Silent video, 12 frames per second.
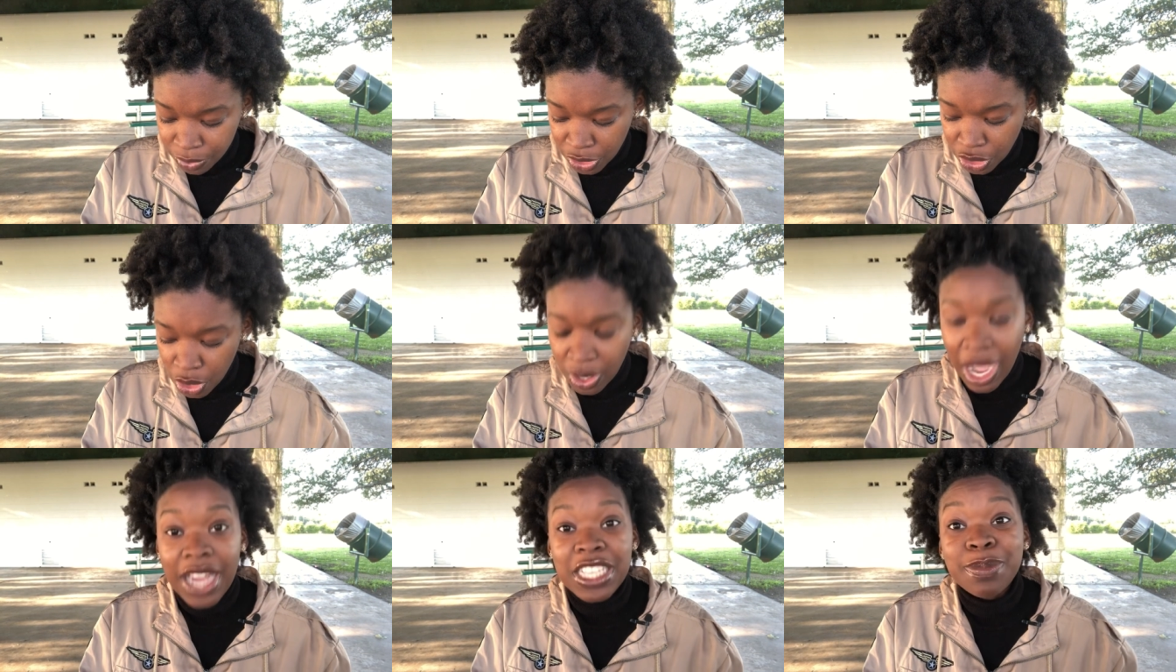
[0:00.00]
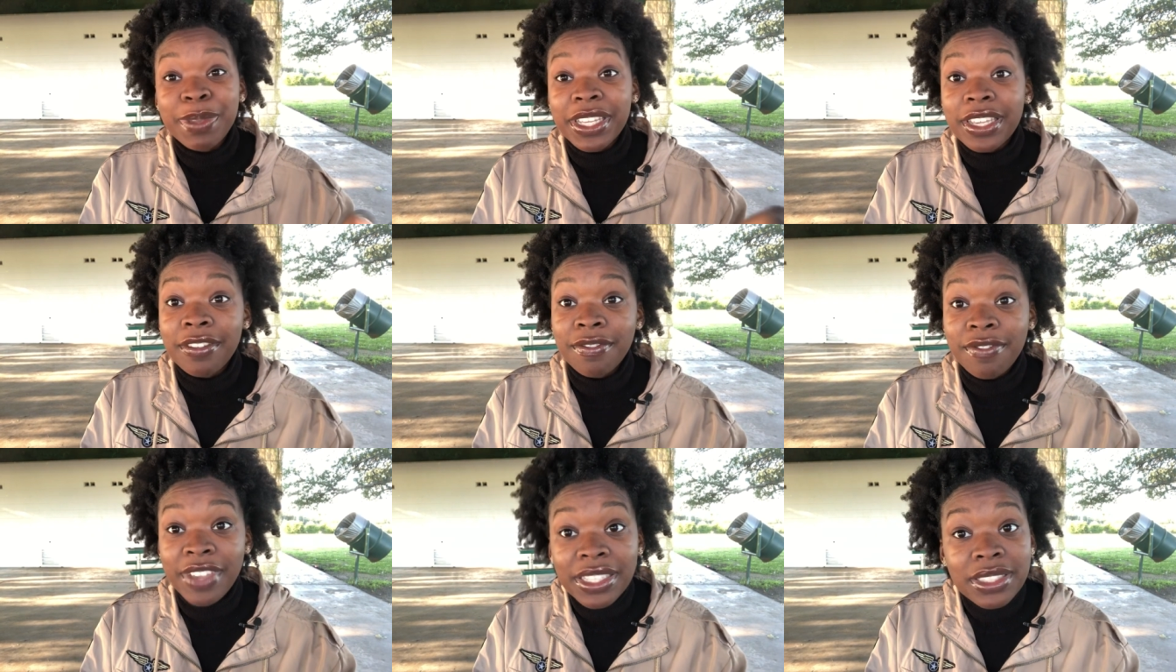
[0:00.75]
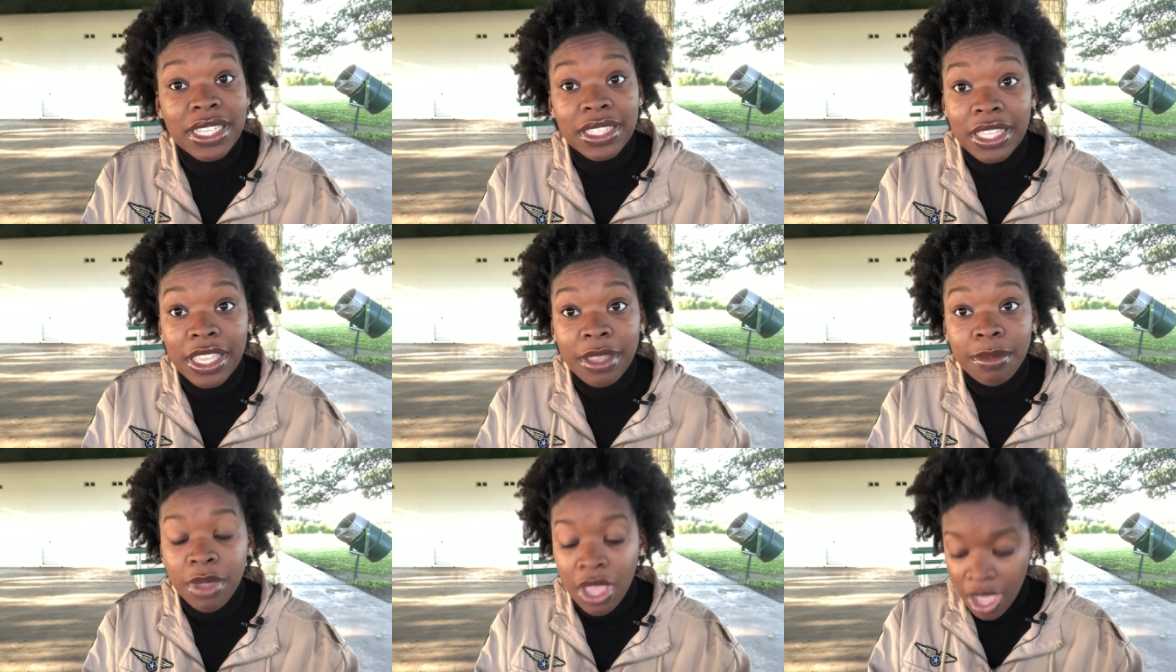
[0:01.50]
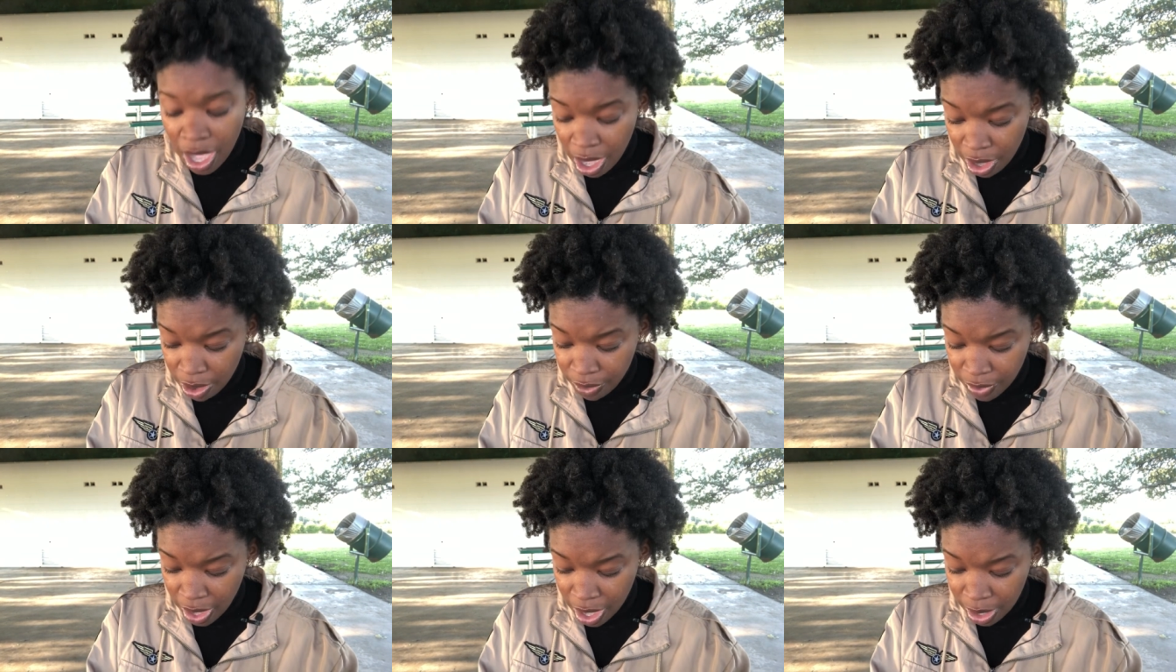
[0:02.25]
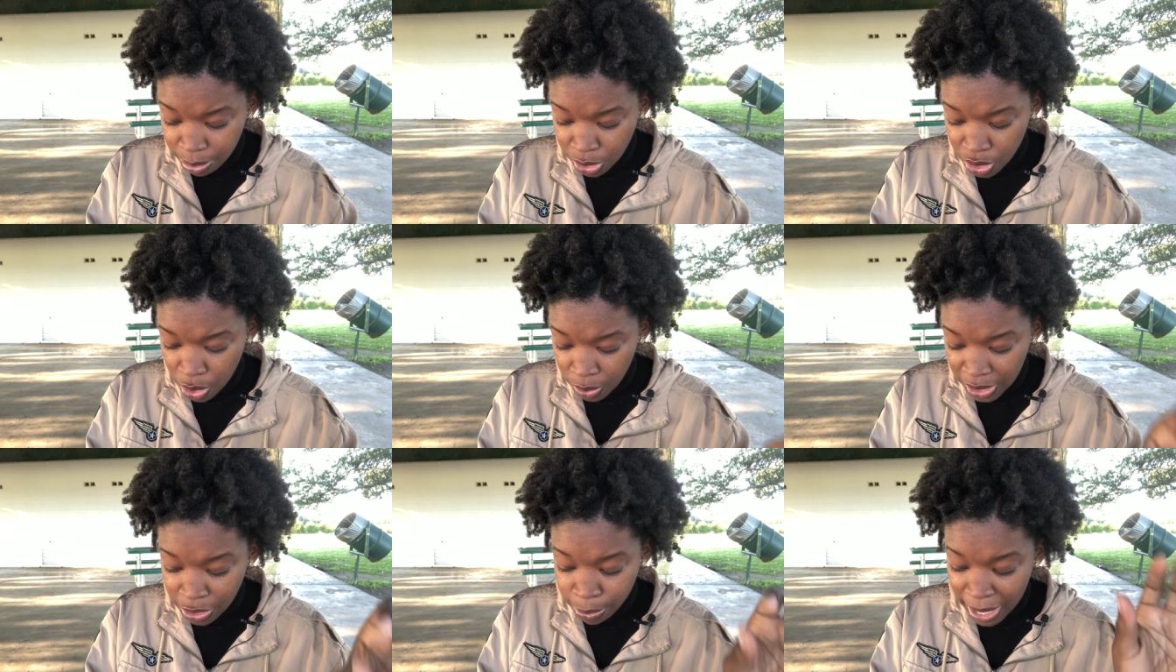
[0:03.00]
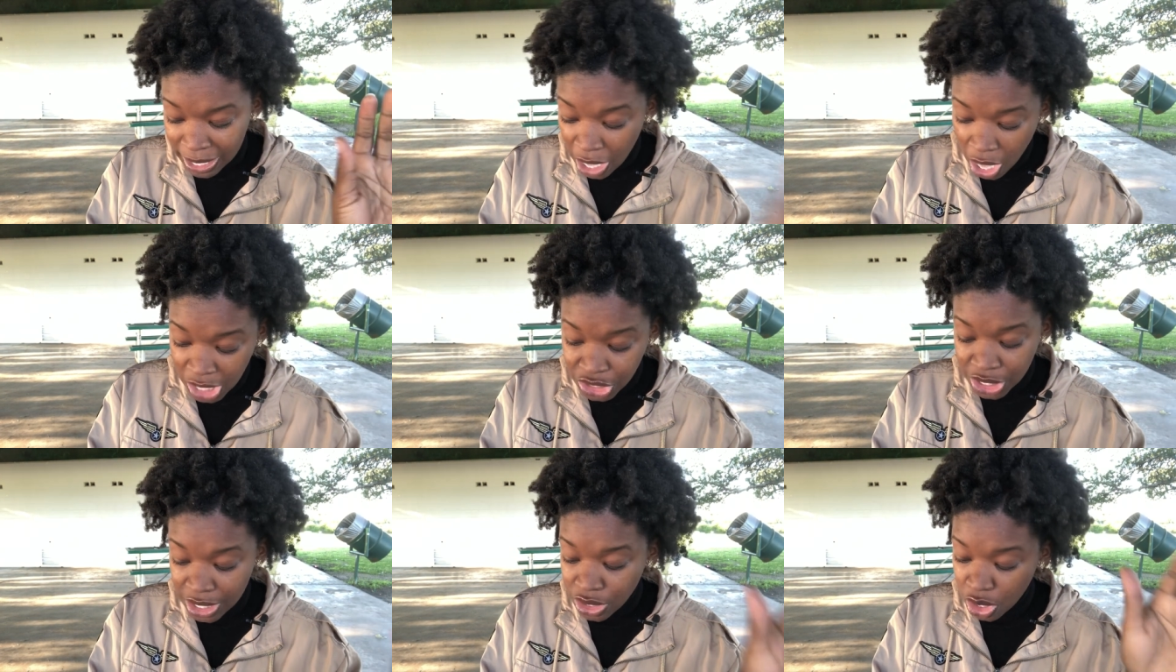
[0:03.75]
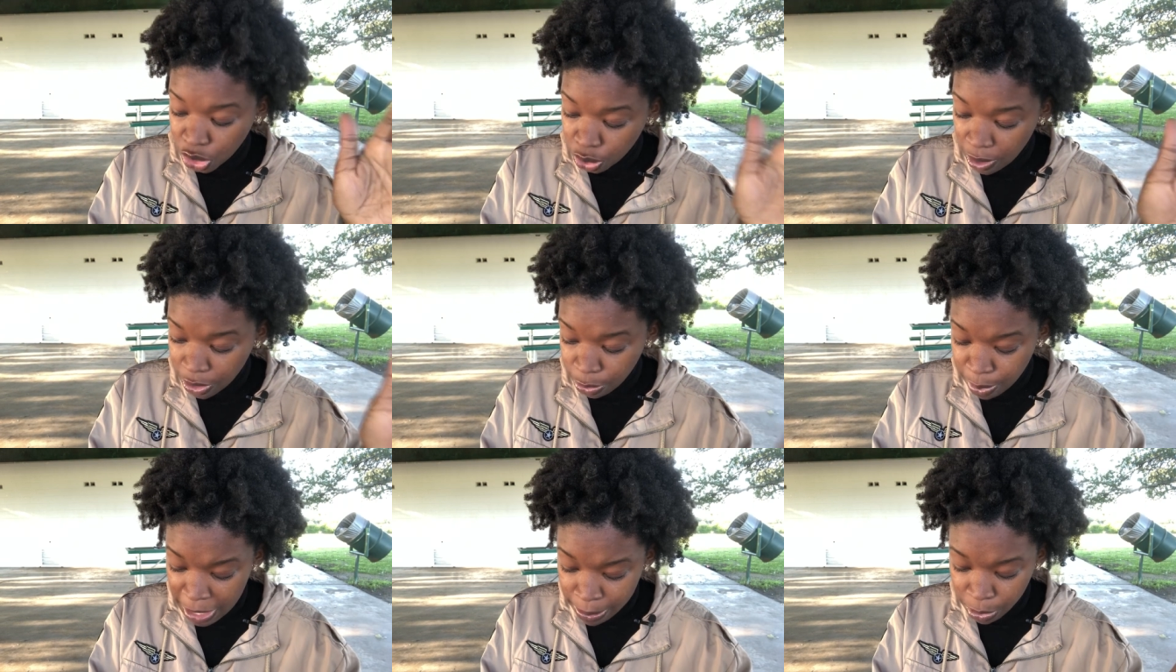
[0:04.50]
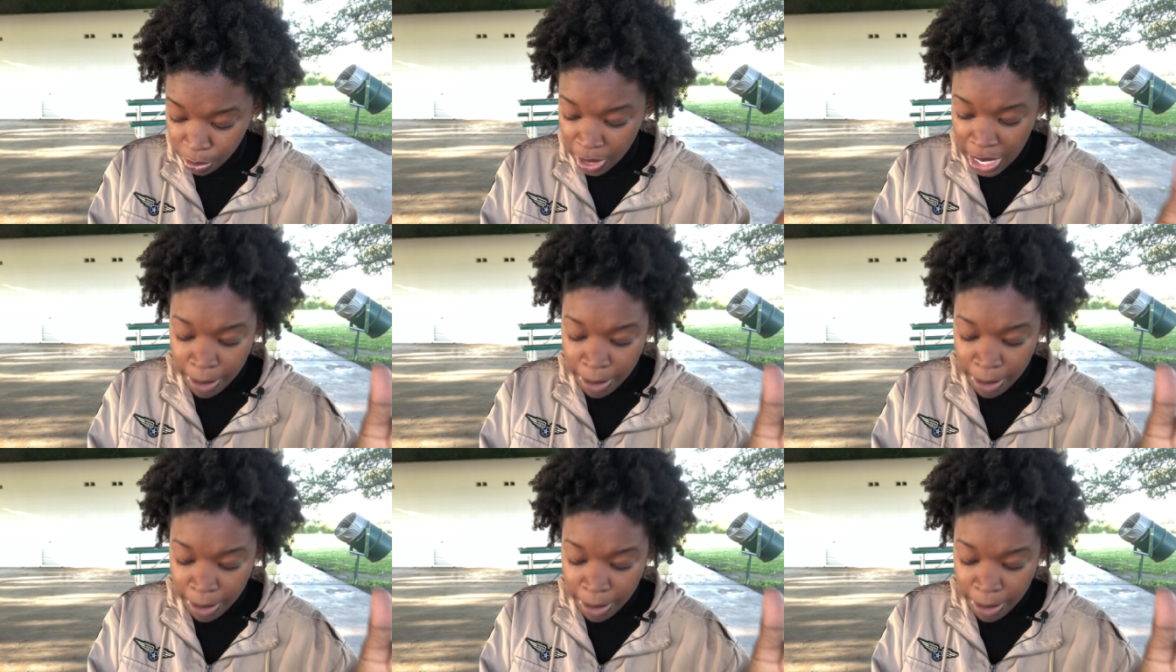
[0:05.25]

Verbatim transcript: you know, God has been convicting them of, uh, you know, either by conscience or through other people,